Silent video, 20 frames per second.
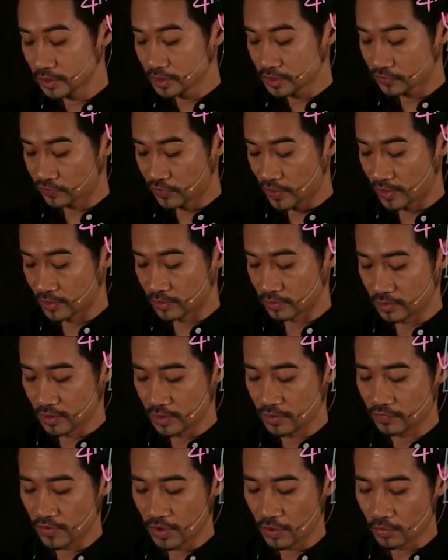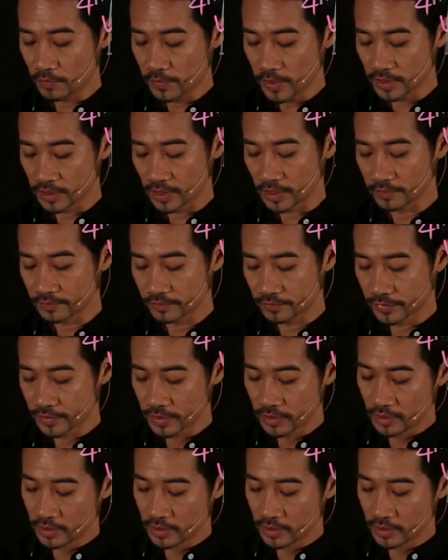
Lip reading: this fan. Okay, if I open up,